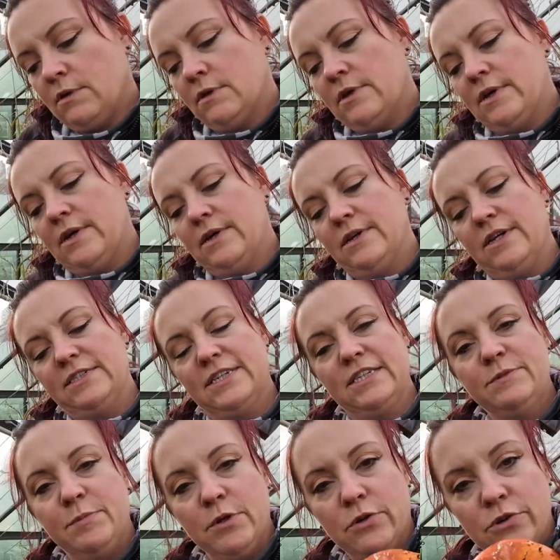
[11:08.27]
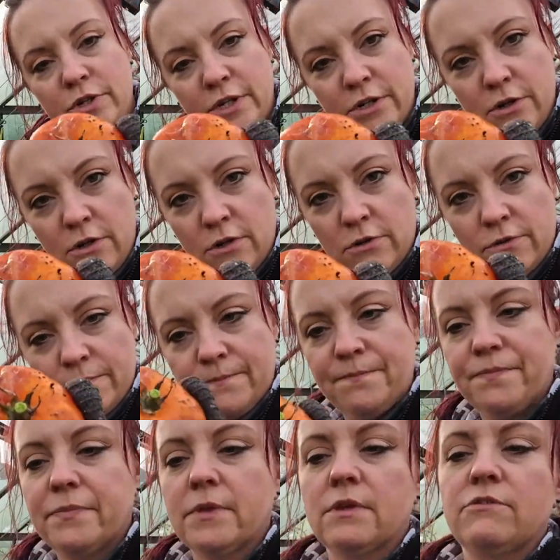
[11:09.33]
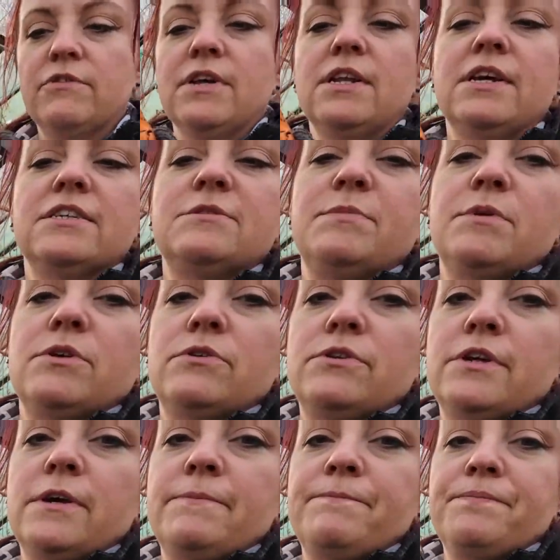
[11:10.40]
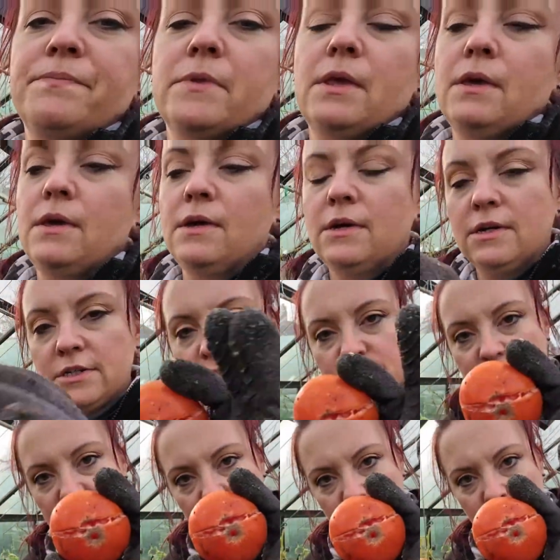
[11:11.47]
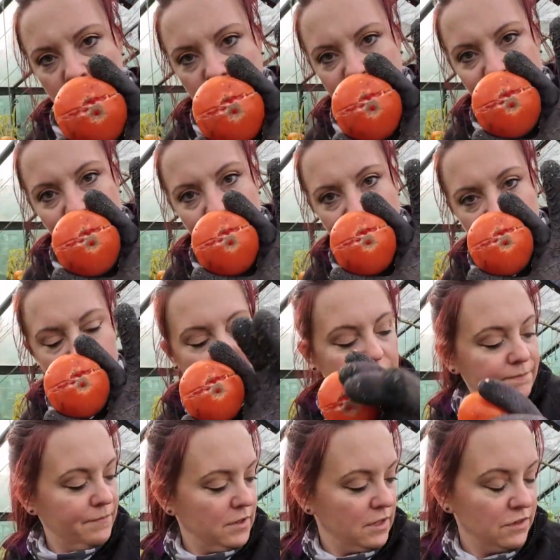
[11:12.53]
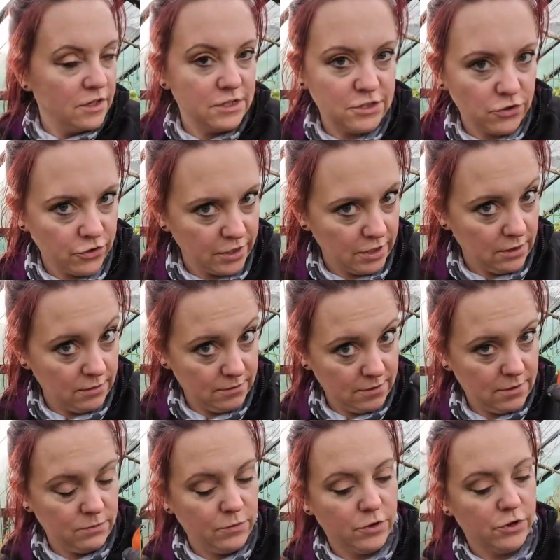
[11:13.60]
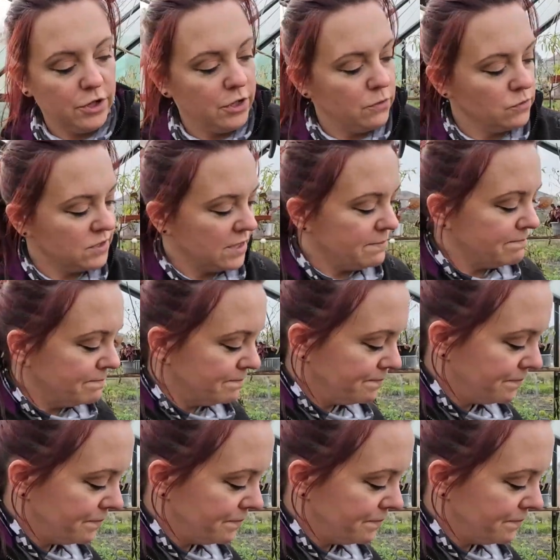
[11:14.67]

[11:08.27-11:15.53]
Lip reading: There, here's exploding all, look, it's really exploding. So yeah, we're going to cram that in the soil and we're going to use him.